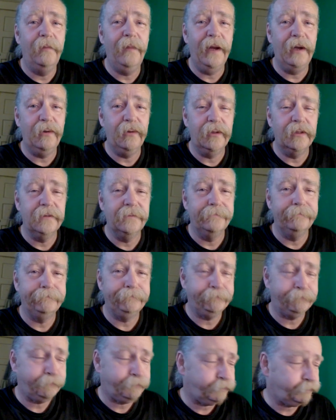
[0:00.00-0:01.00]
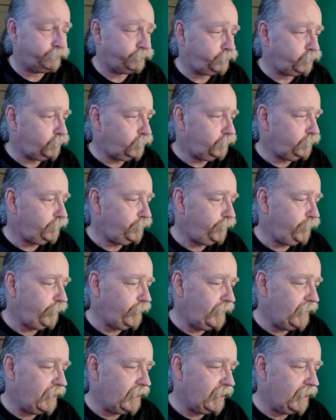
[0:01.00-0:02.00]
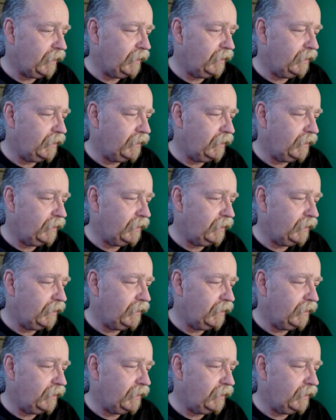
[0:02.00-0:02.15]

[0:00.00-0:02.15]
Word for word: about? Made was not about getting to the truth.